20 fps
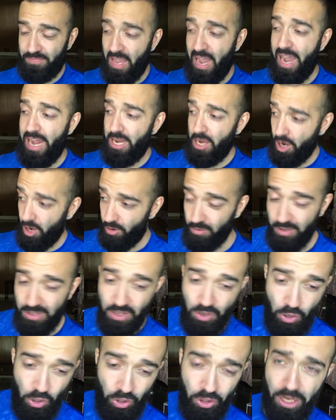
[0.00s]
I know.
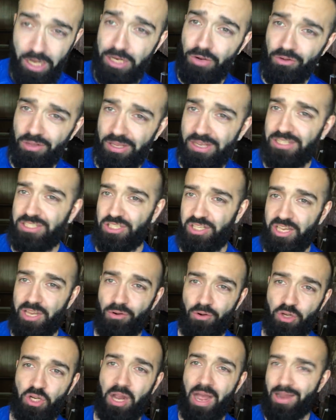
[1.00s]
A lot of you would think
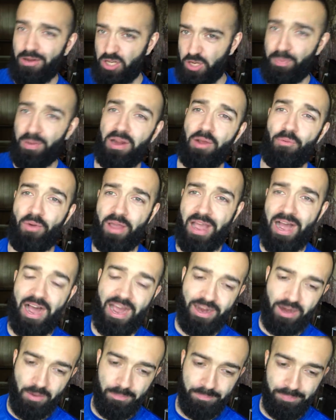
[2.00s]
Celine, should, I should put it way
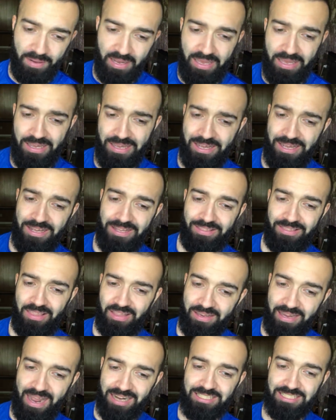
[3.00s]
higher, but
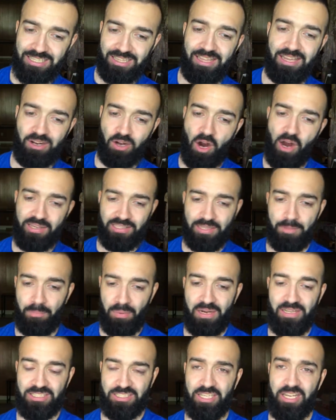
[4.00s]
the next cards I'm
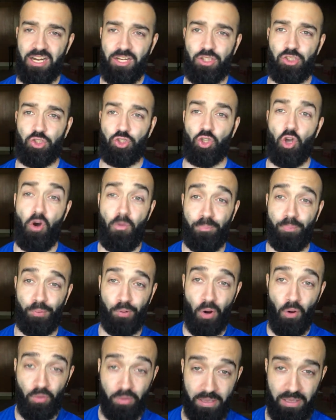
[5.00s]
going to say are so
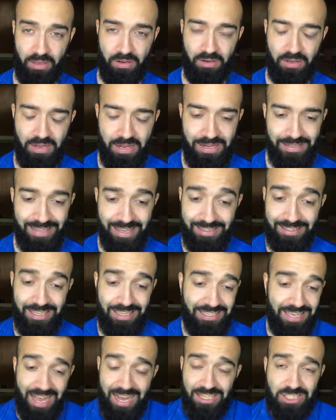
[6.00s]
broken that
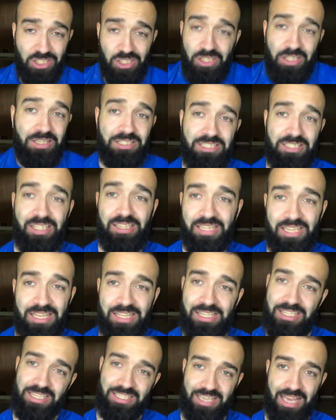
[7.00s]
there's actually
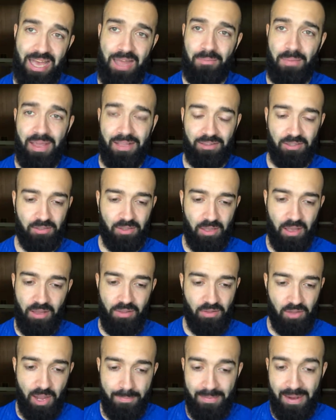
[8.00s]
Celine just can't make the uh,
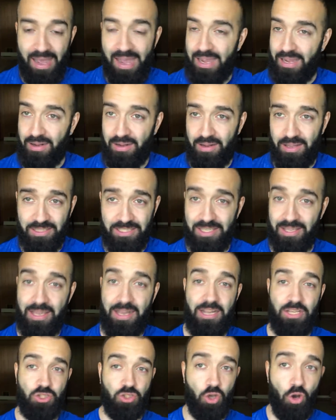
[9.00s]
top nine. And
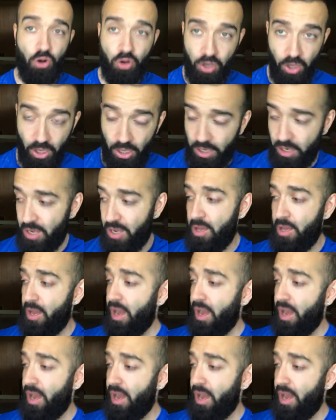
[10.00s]
Celine is so good.